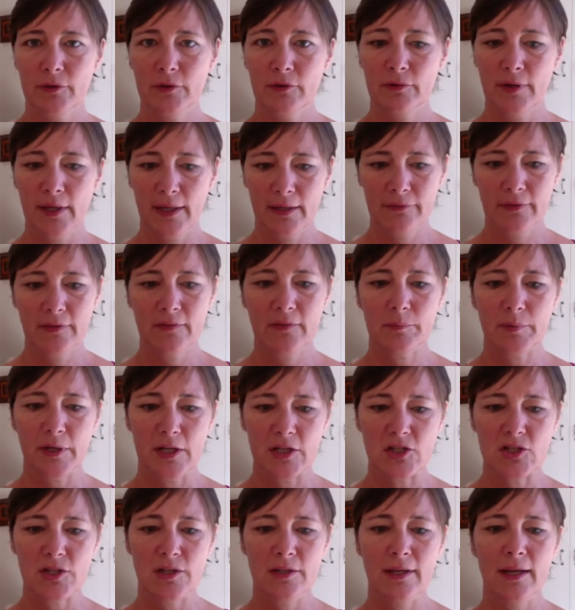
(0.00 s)
creative
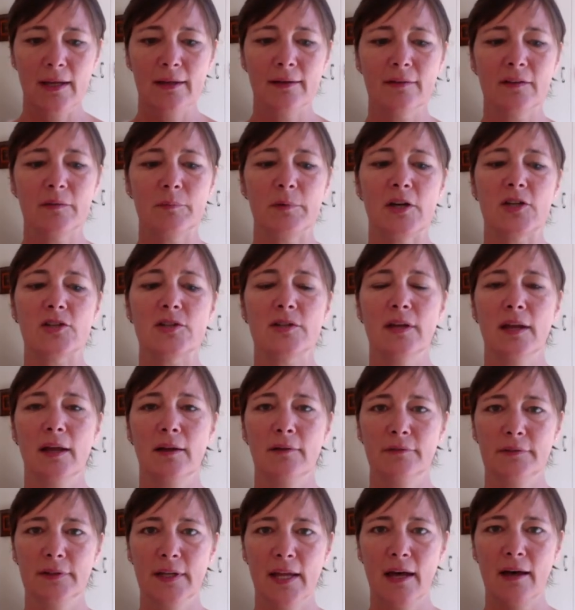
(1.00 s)
expression and expression
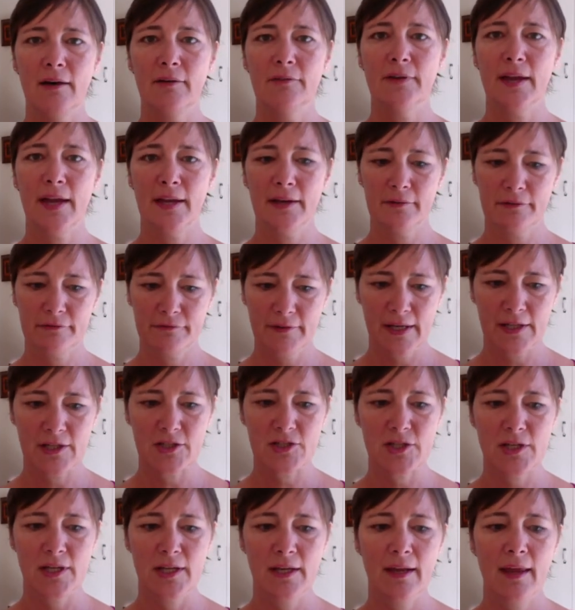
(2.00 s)
of love and
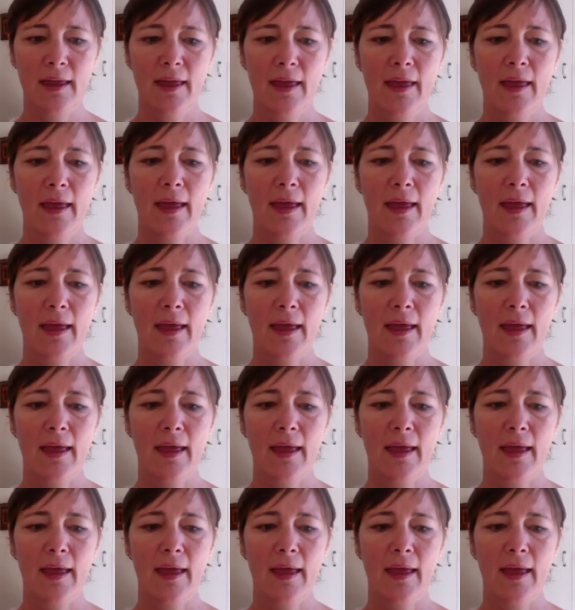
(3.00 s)
affection